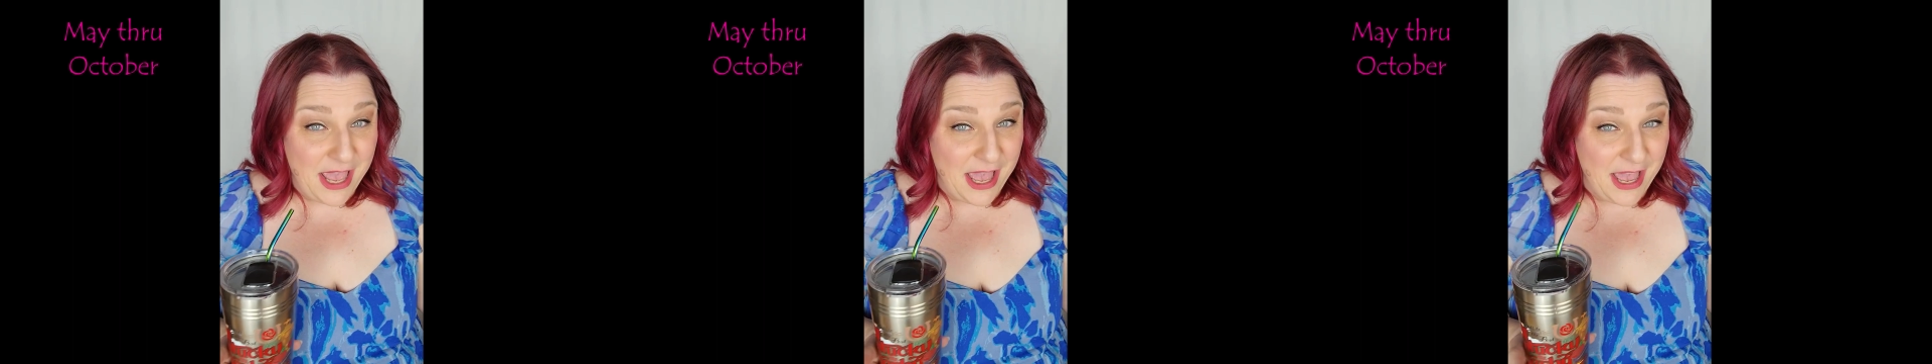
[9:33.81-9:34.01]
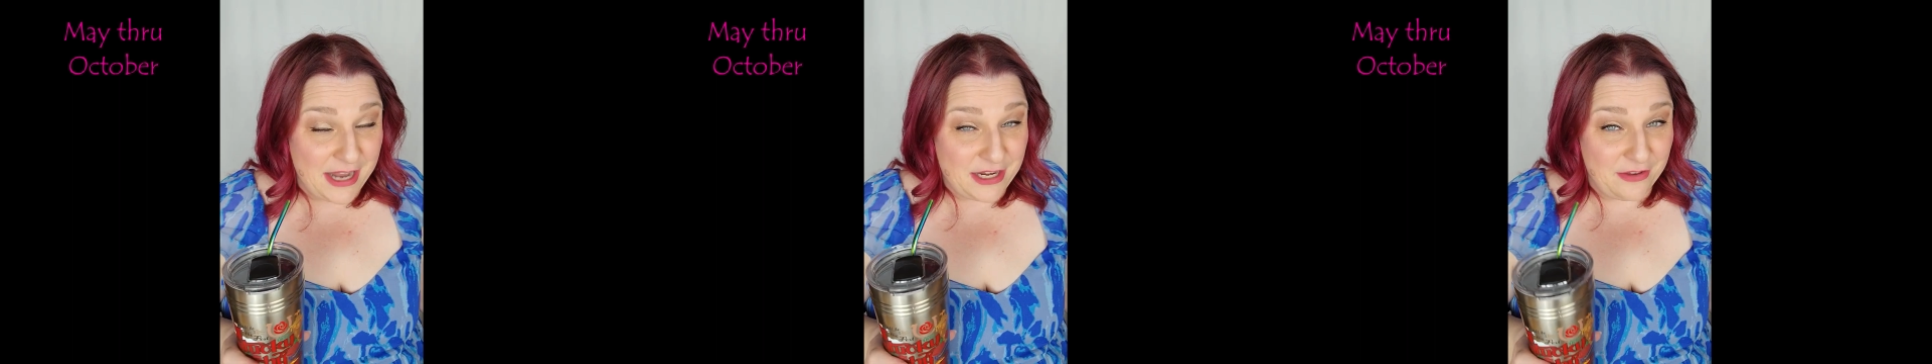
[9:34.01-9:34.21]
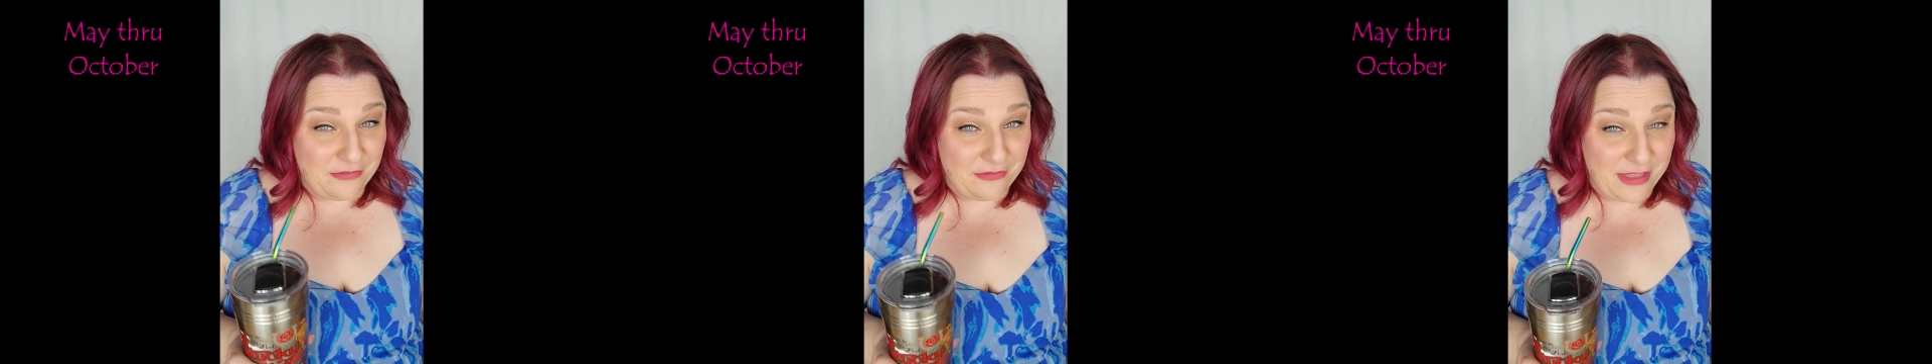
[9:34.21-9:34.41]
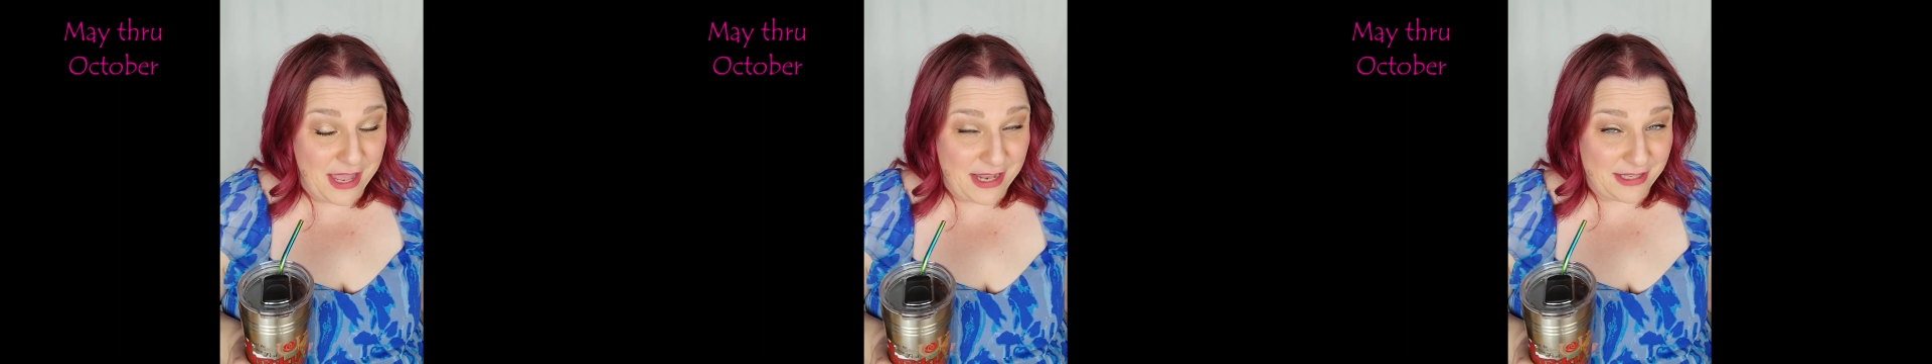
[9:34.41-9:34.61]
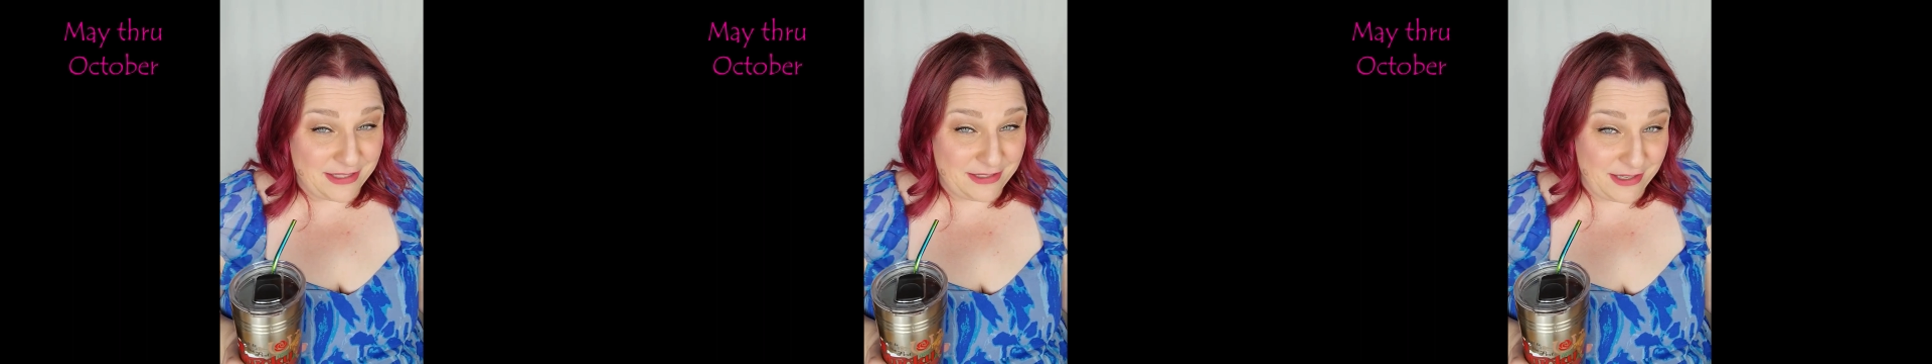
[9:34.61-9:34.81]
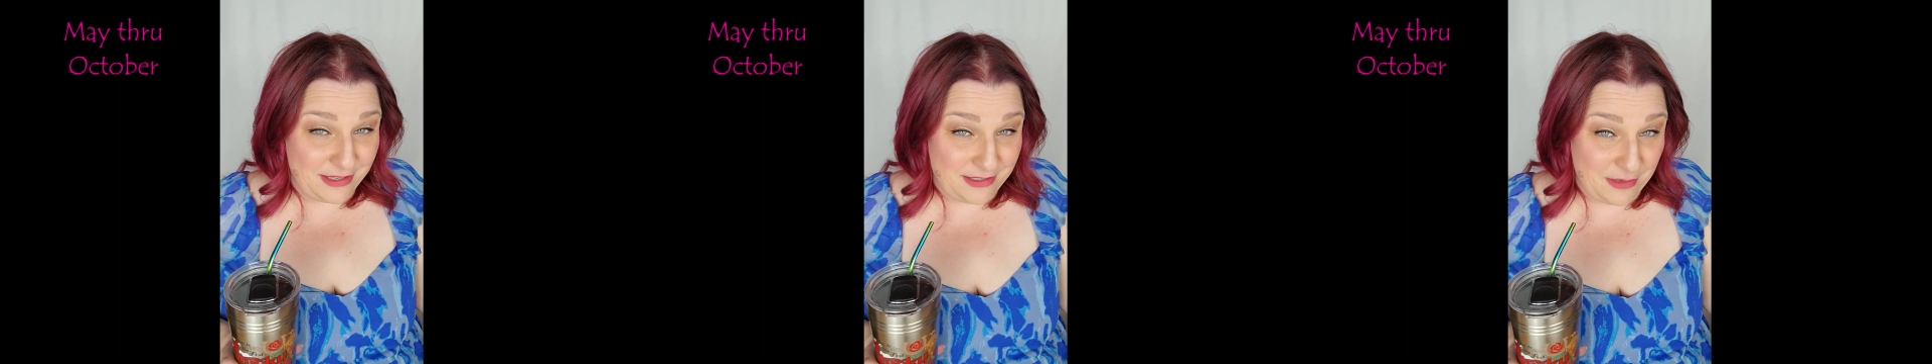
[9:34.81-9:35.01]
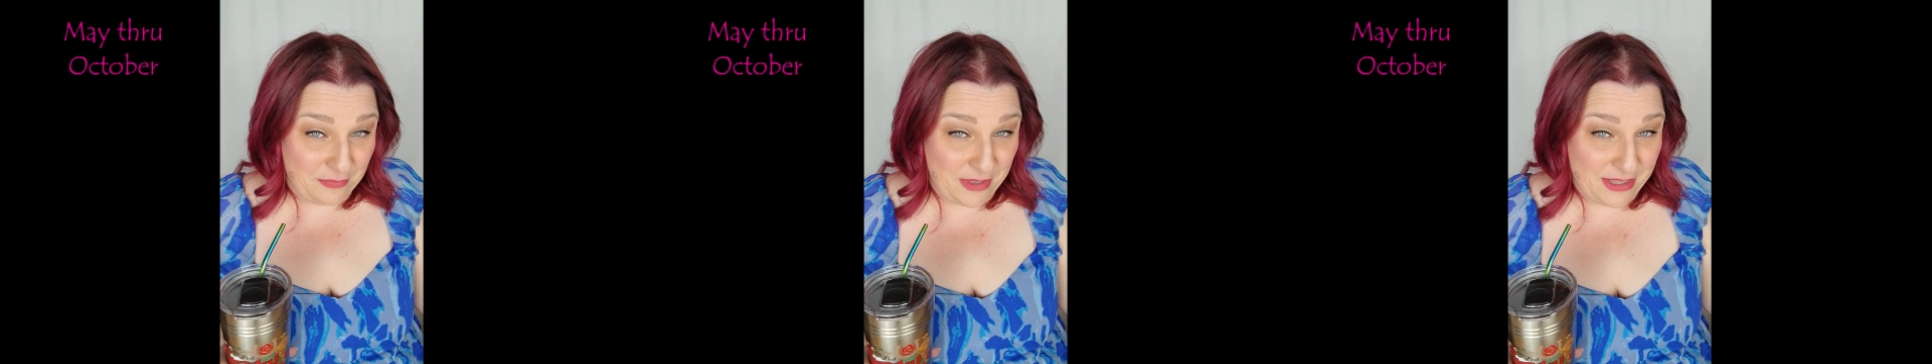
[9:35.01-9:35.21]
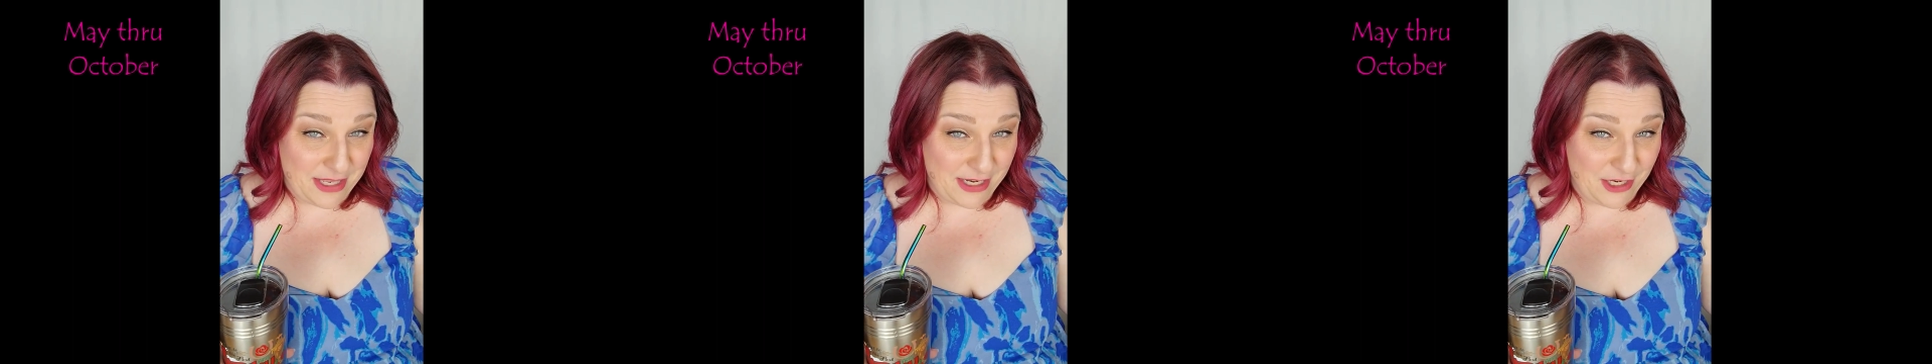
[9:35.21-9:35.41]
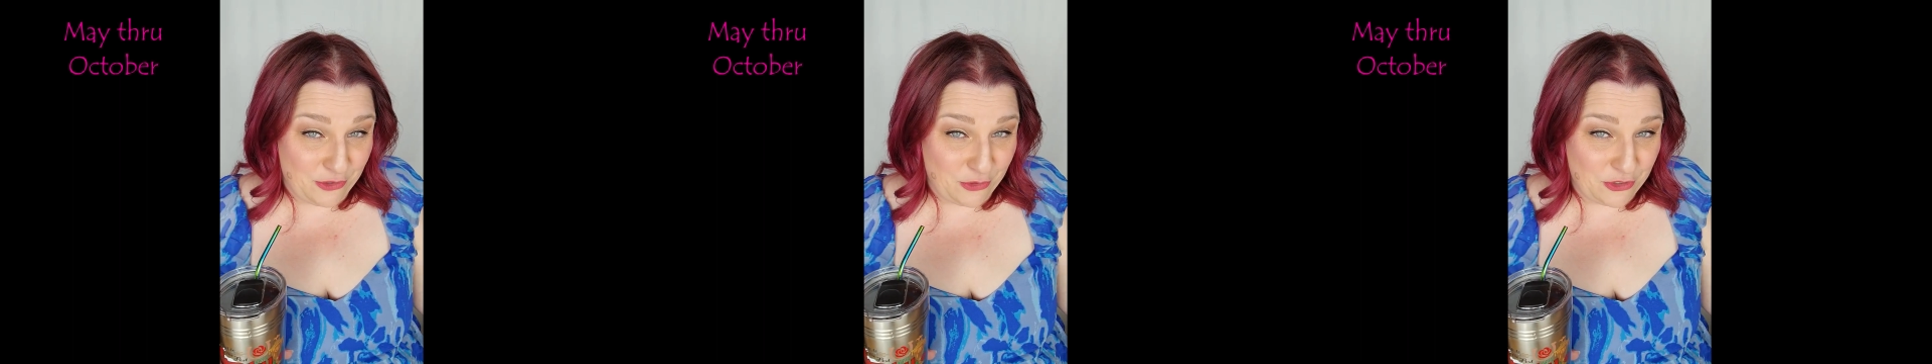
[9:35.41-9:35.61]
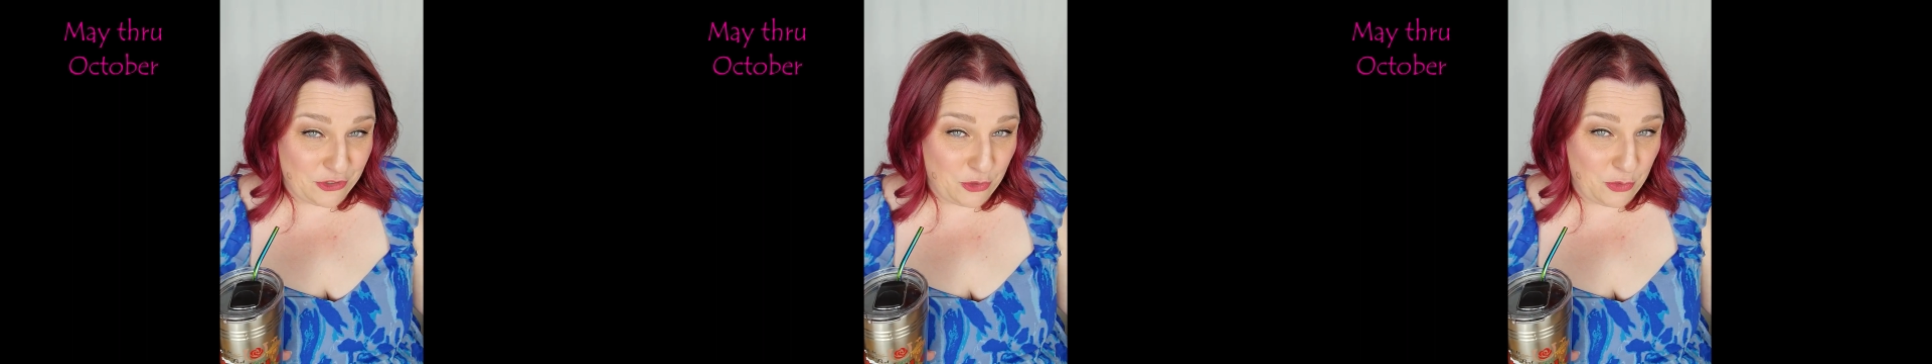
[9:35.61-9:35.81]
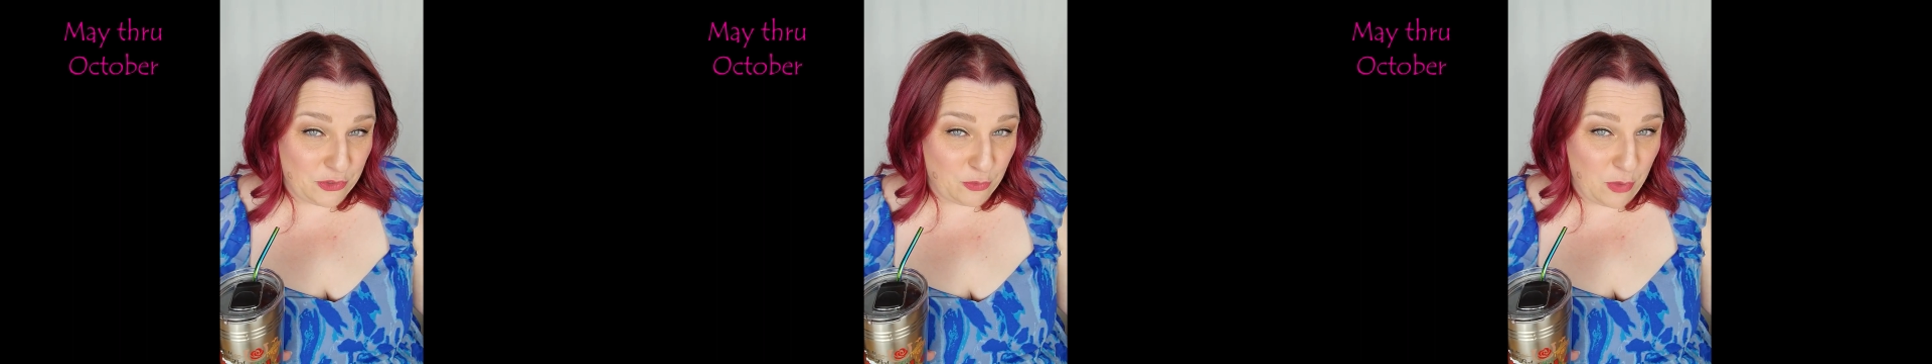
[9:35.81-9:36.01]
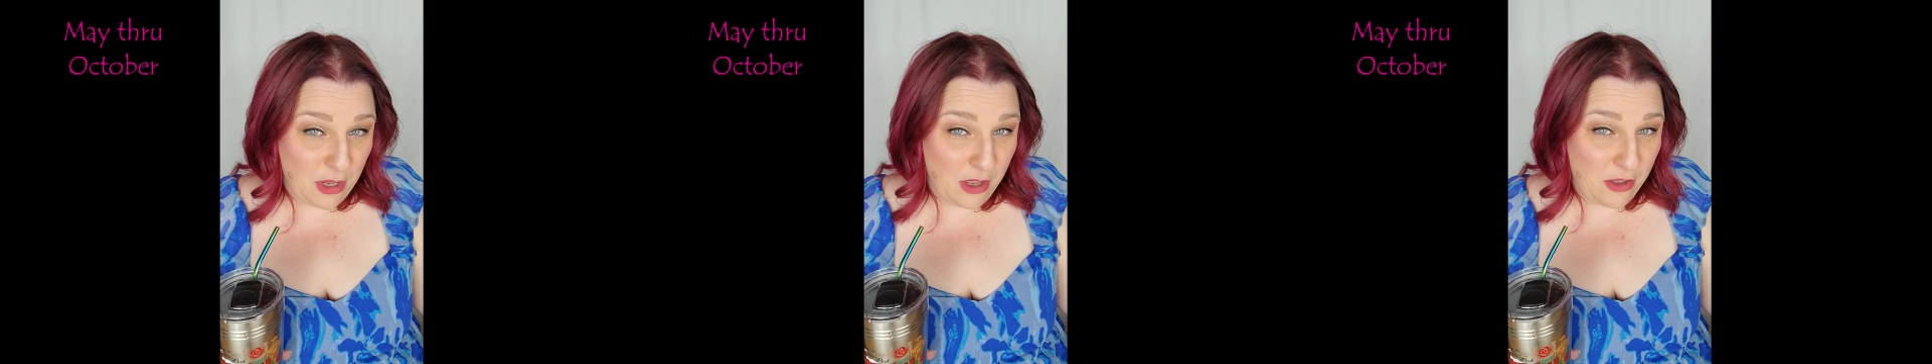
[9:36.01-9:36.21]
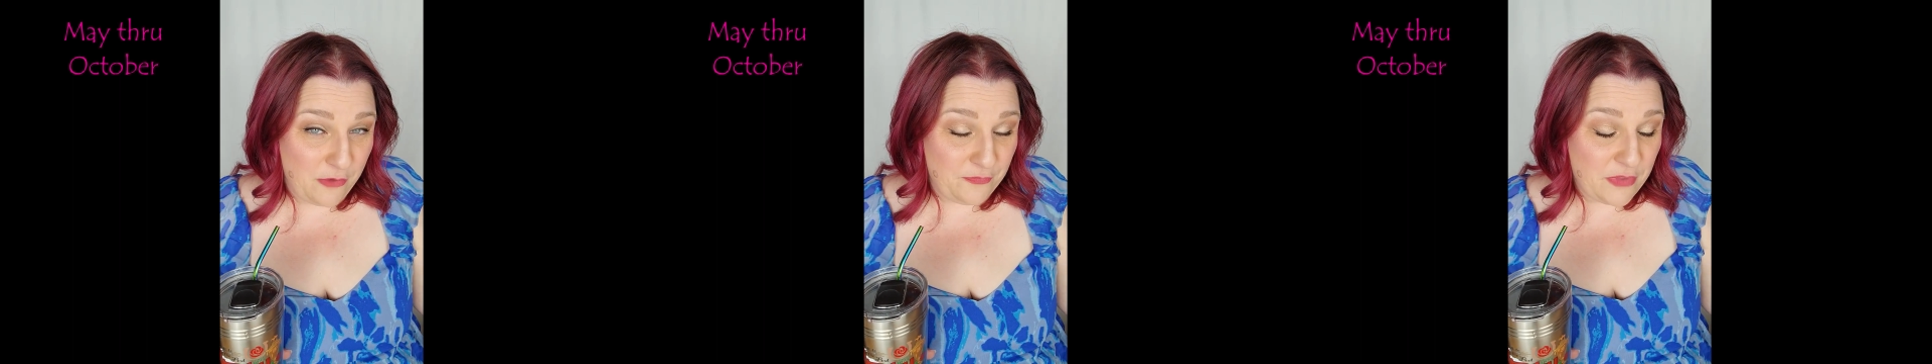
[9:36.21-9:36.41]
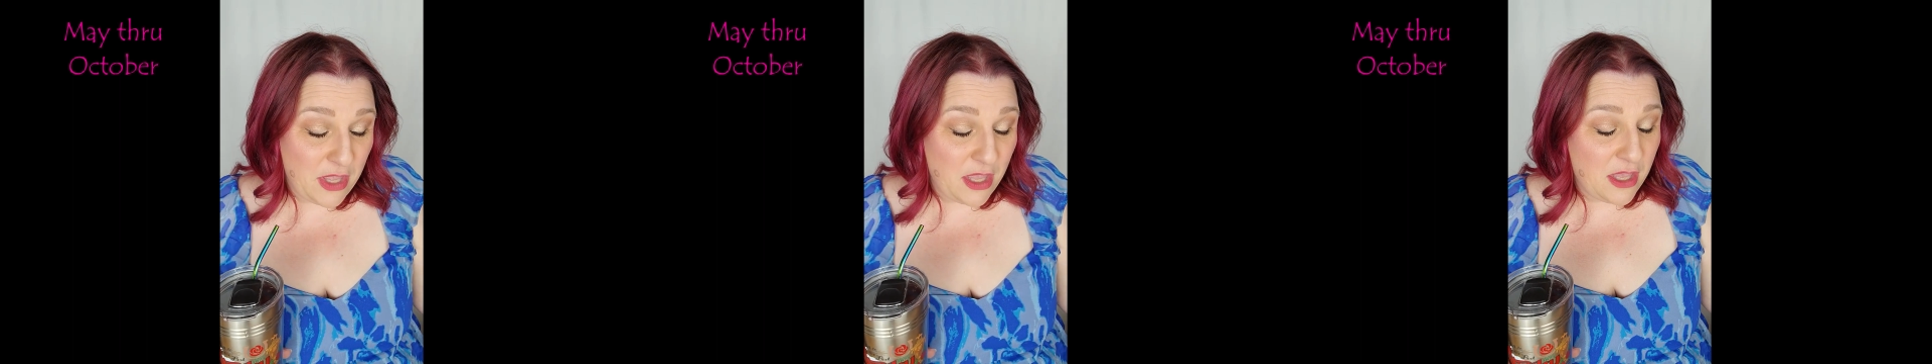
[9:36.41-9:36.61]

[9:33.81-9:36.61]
And if that's something that interests you as well,